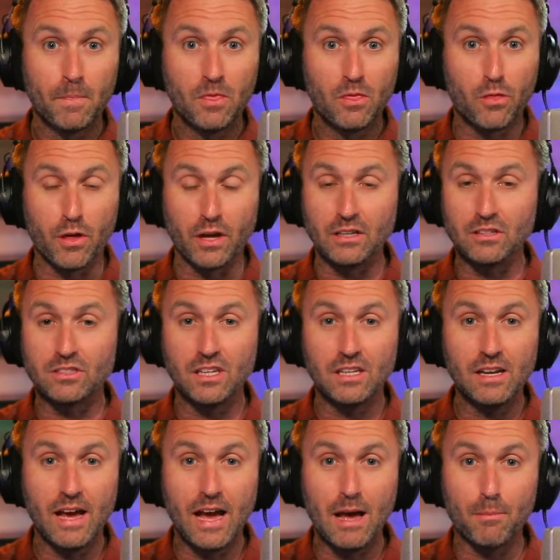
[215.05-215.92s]
things
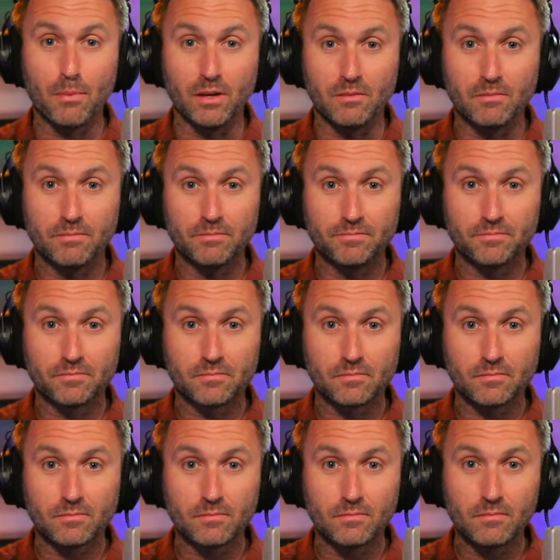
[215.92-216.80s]
didn't happen.
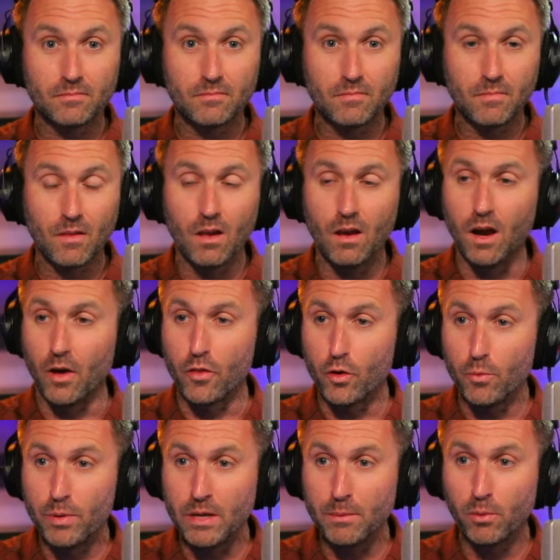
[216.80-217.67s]

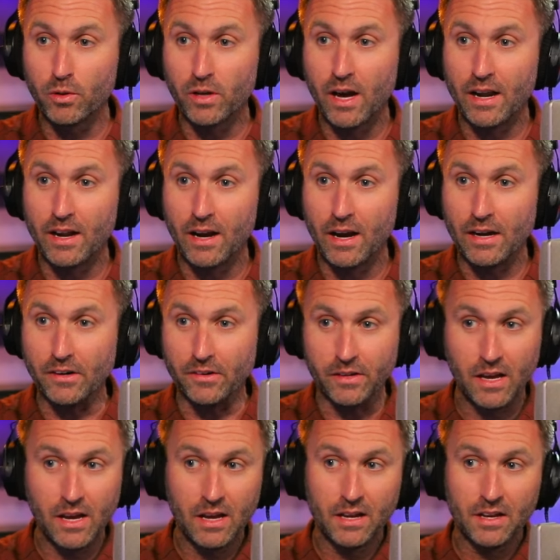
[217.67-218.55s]
Other people got
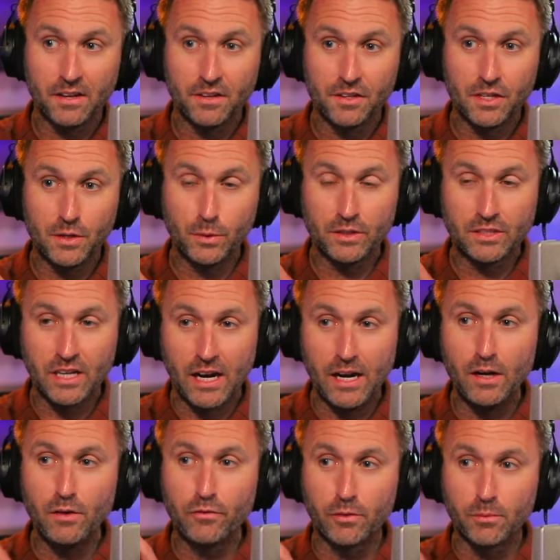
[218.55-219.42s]
hired. He
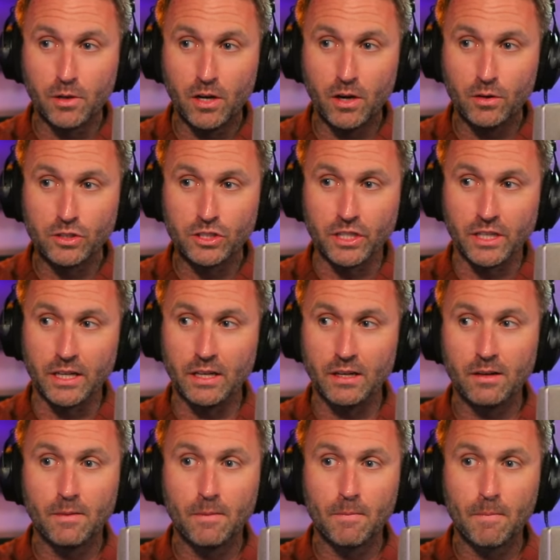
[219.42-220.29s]
retired from
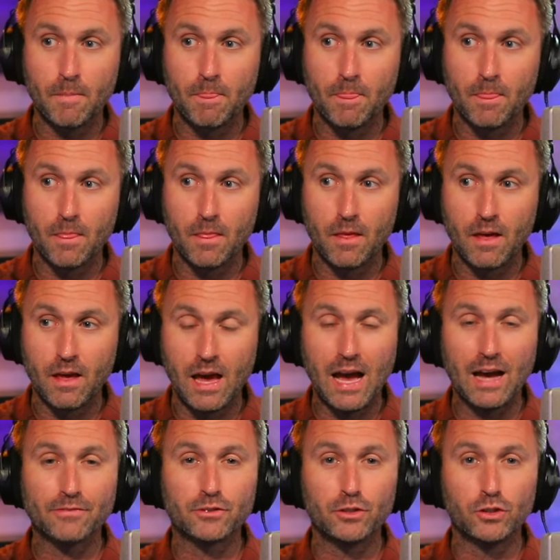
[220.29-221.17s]
coaching
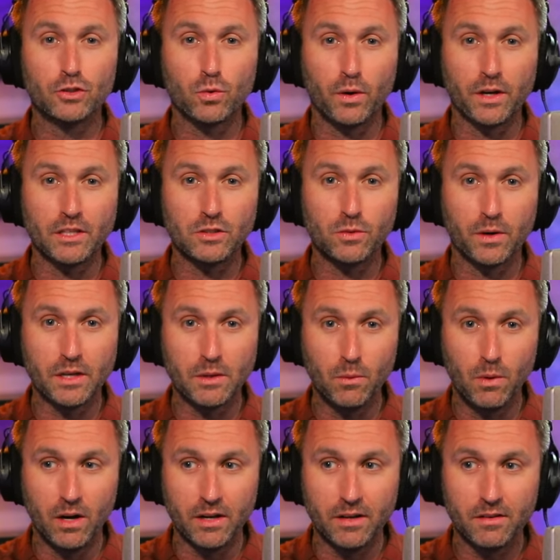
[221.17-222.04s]
after
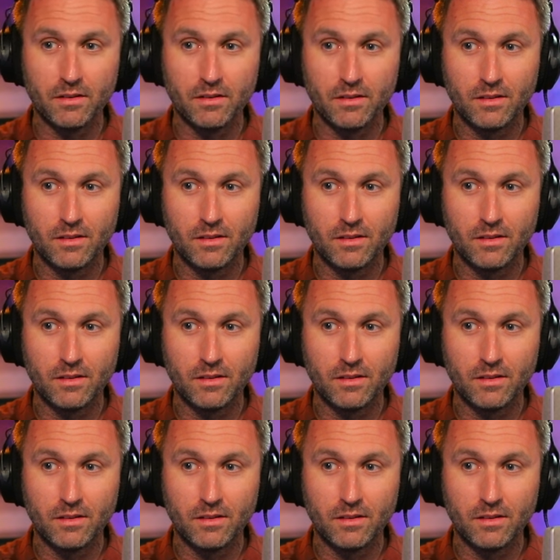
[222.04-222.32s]
2021.